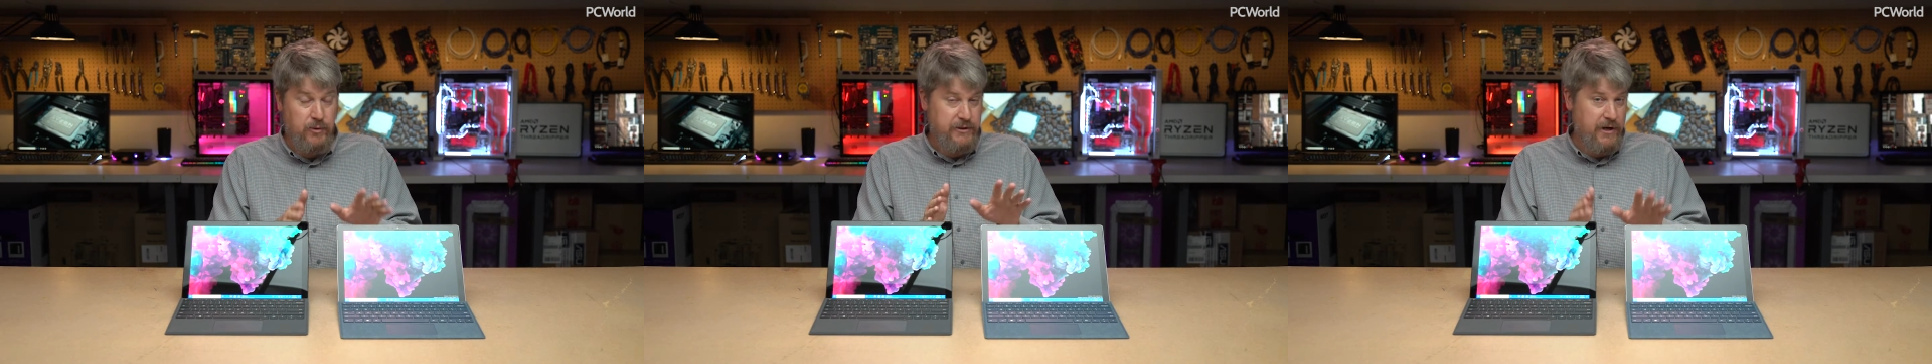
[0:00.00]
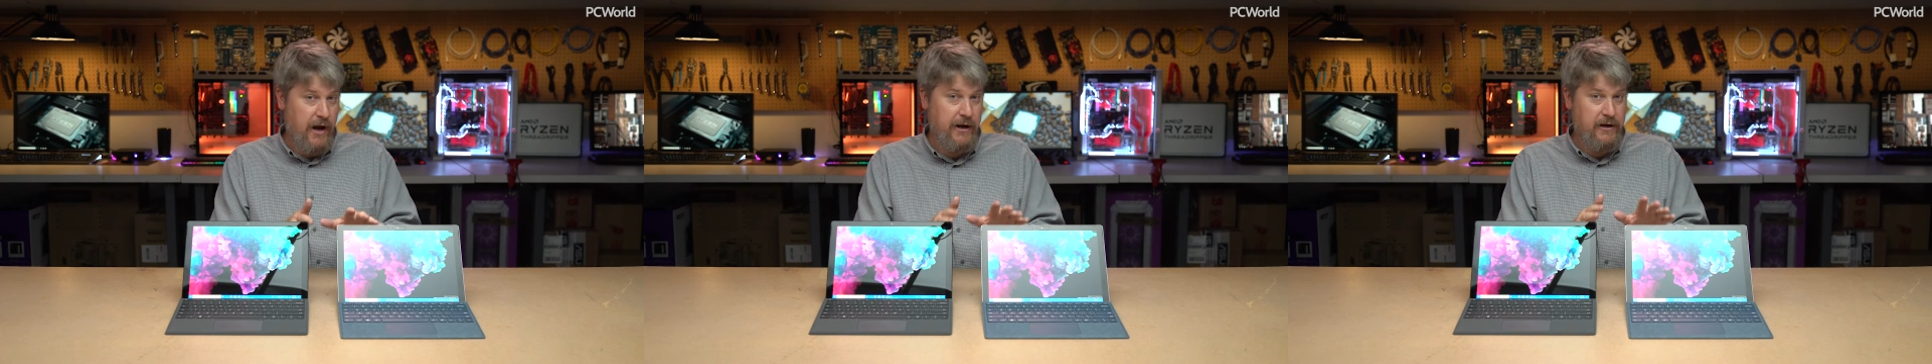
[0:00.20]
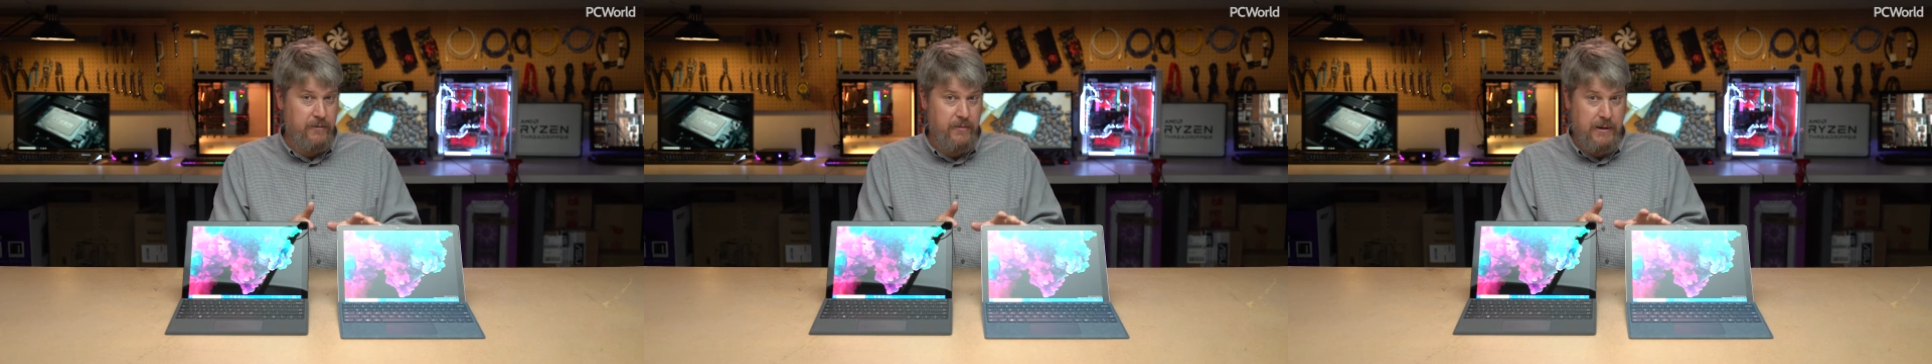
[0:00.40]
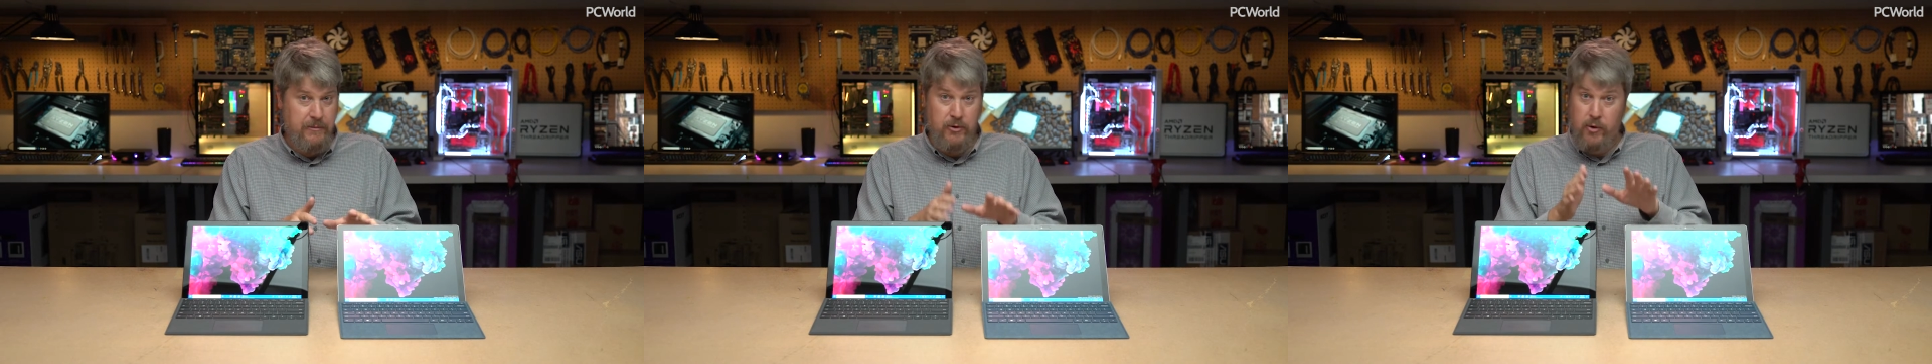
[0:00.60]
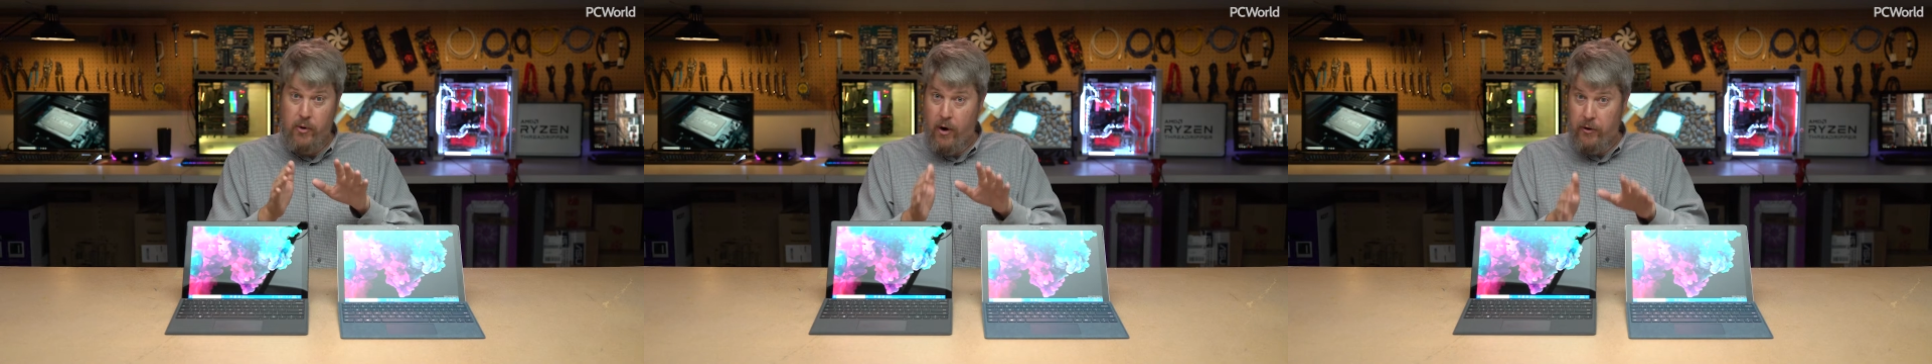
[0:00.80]
we're talking to the
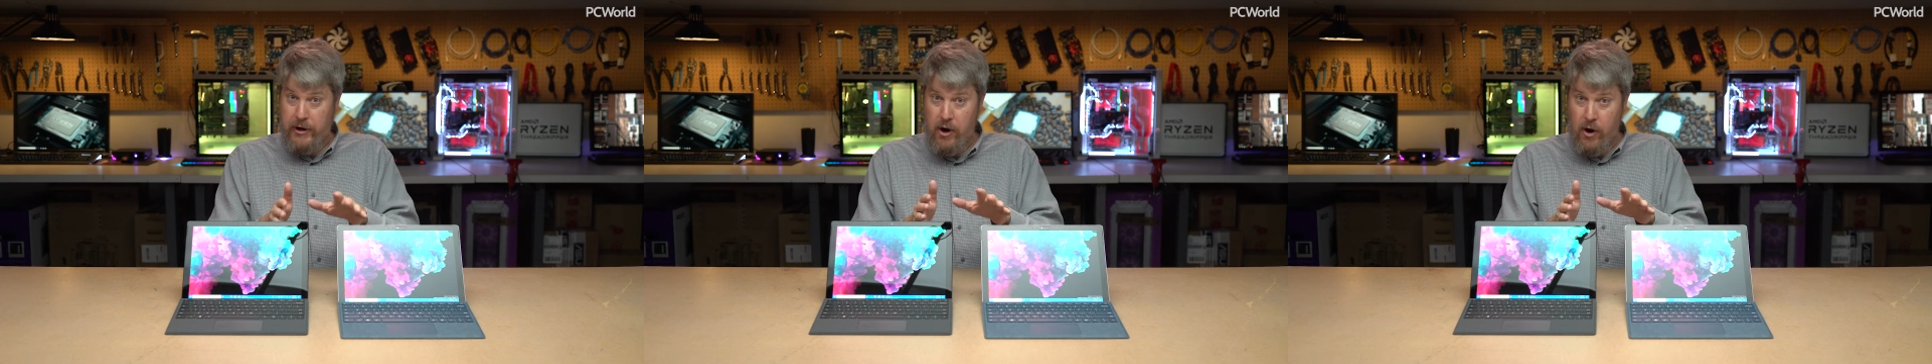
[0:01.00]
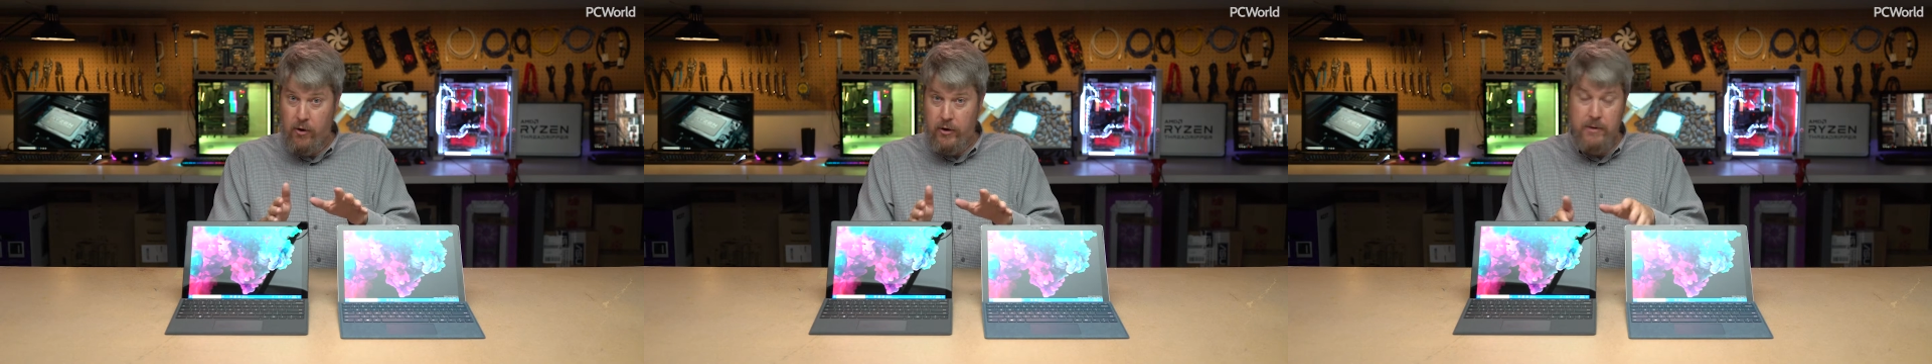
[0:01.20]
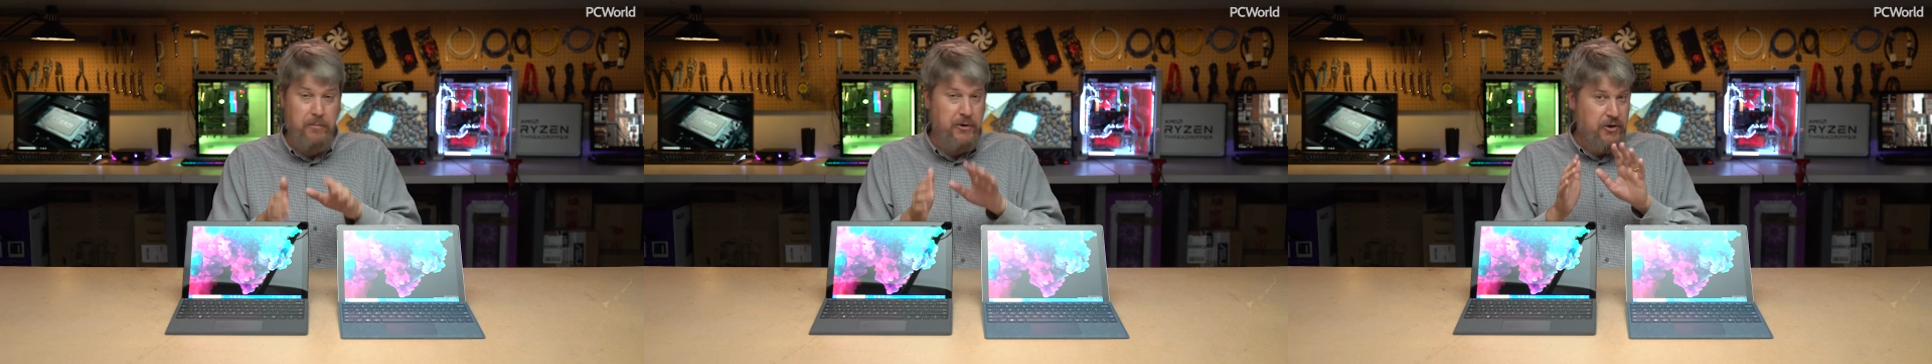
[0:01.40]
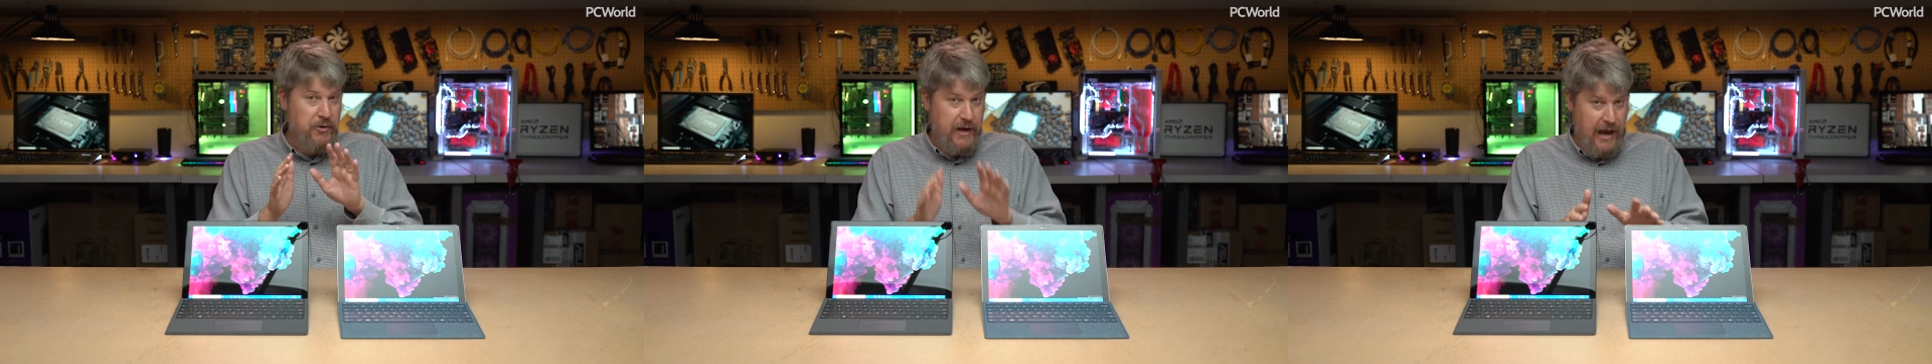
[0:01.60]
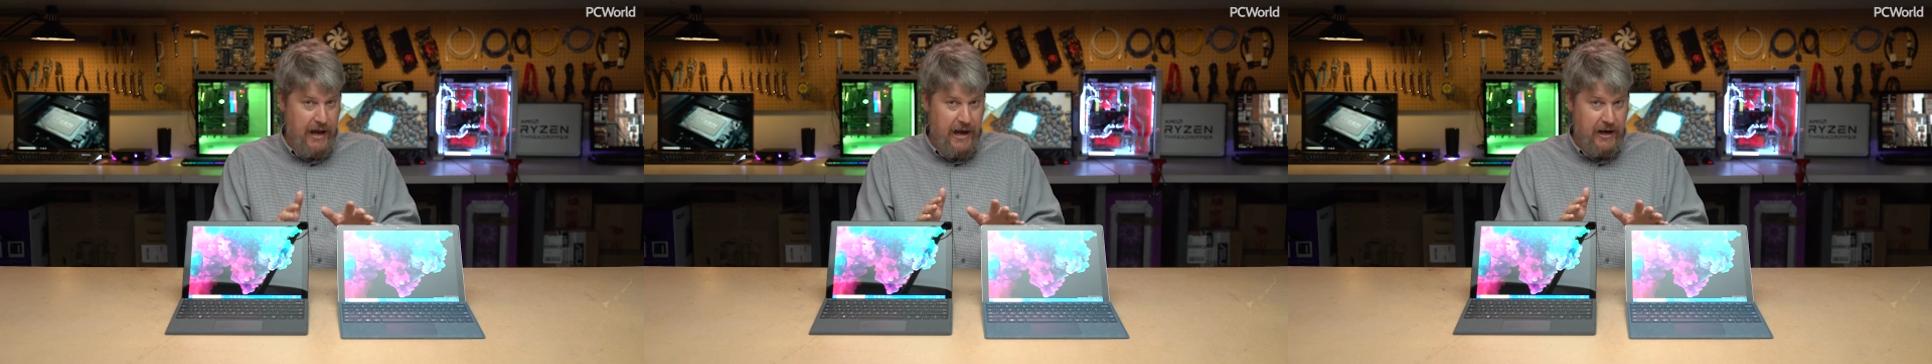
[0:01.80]
people who already own it, but you
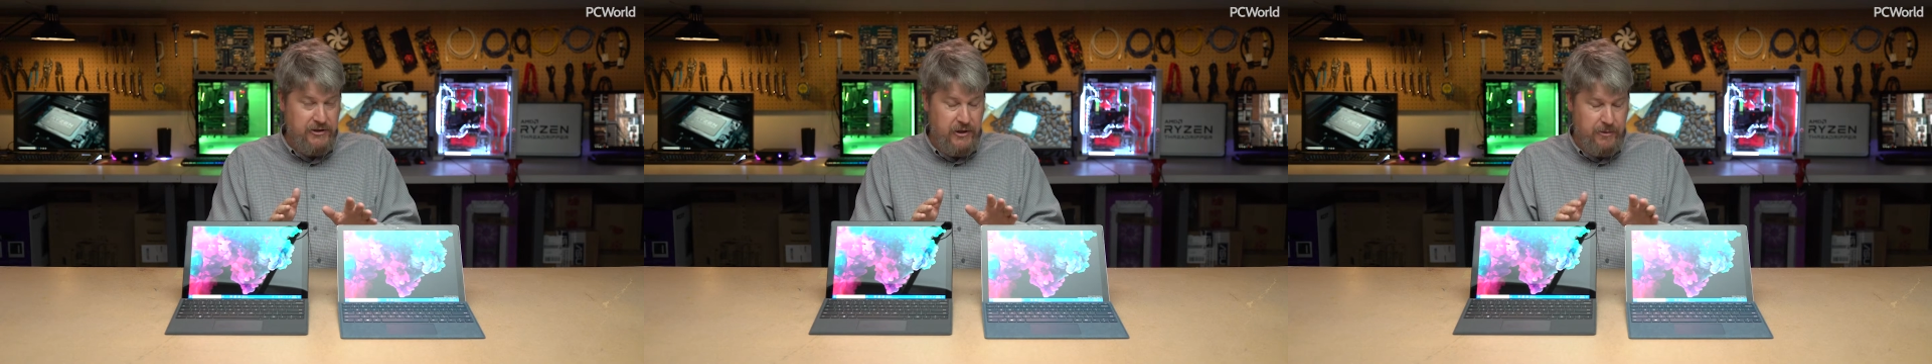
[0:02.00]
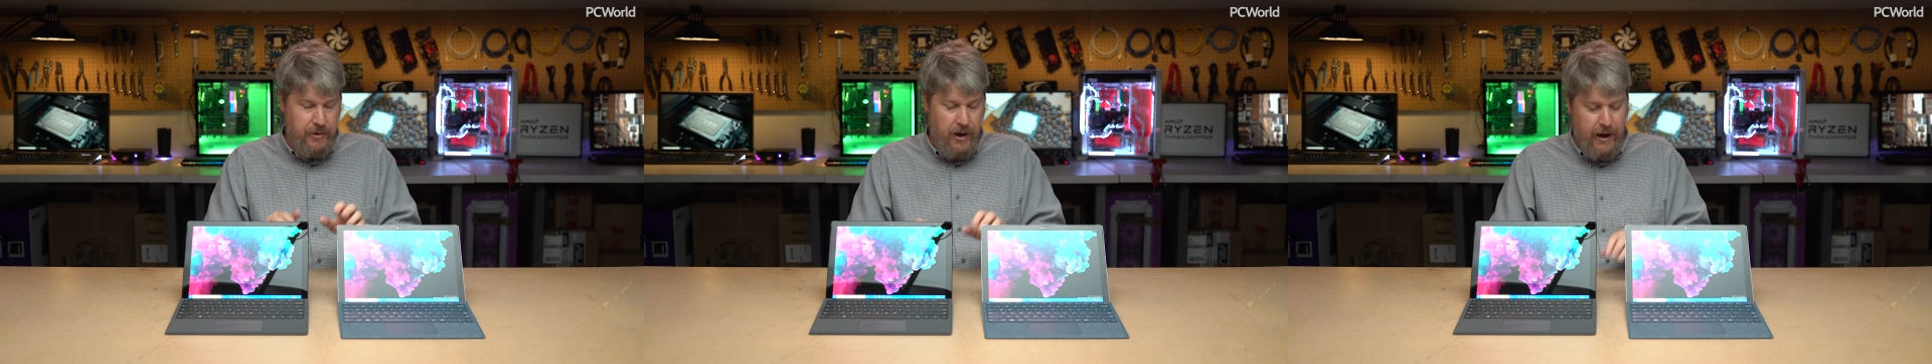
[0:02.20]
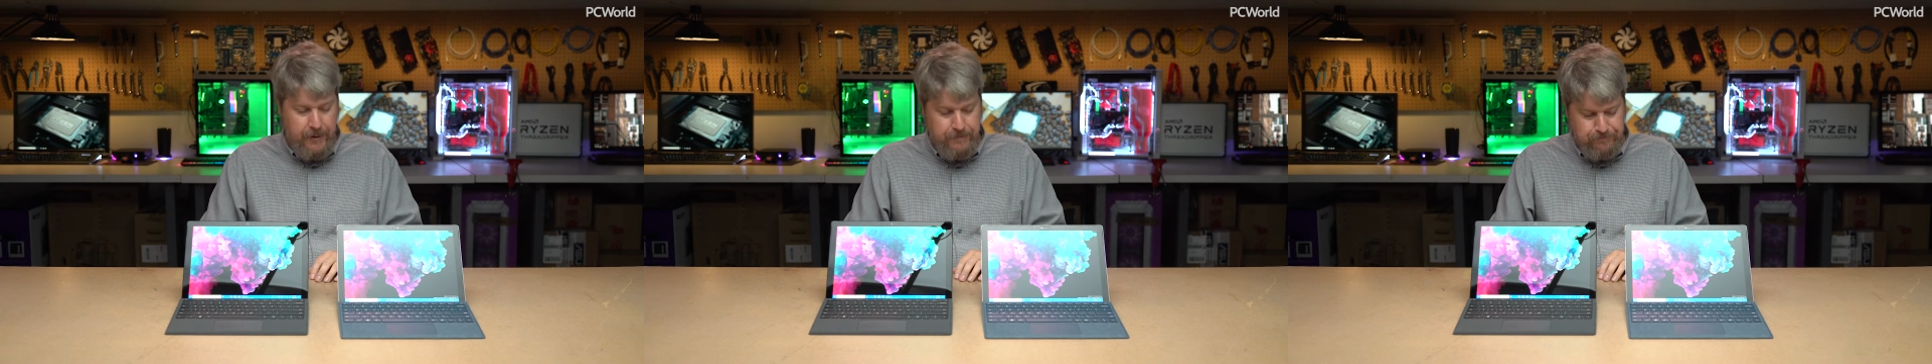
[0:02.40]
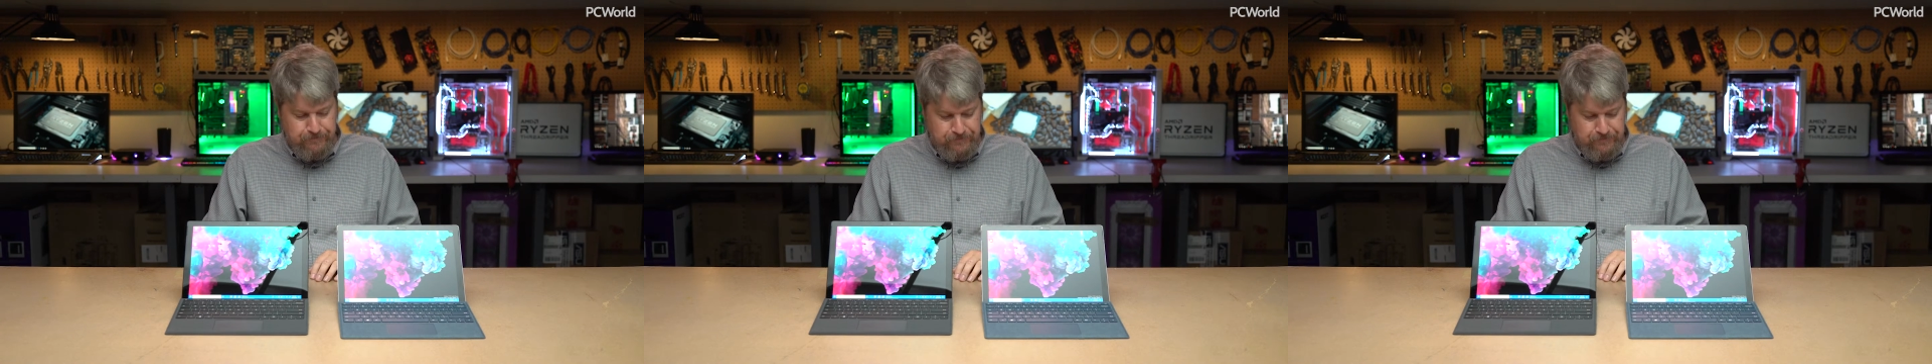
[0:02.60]
can't actually buy it.